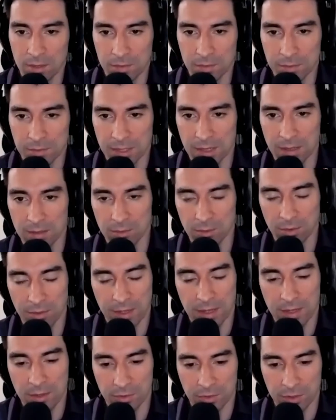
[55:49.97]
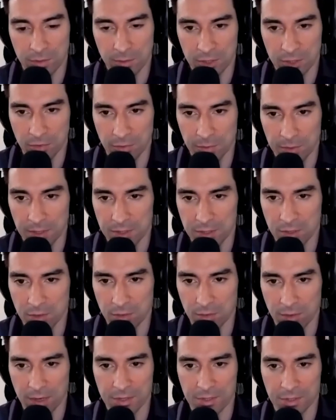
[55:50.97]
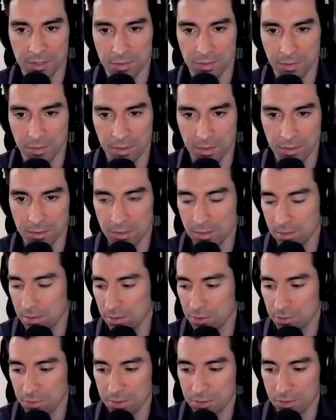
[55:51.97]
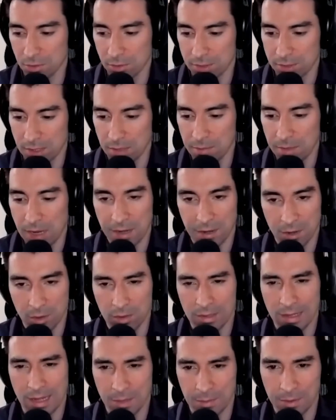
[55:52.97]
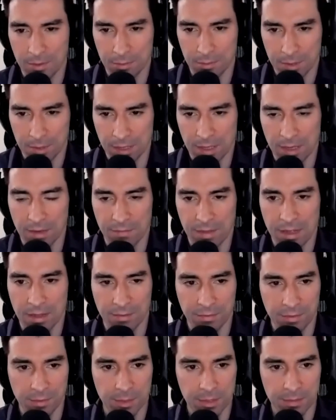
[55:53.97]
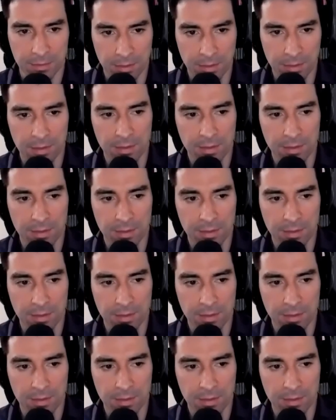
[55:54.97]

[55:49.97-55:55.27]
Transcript: Awesome, Tyler. Well, thank you so much yeah. for being so gracious with those those resources. I mean, I know a lot of yeah. people are going to gain value from it.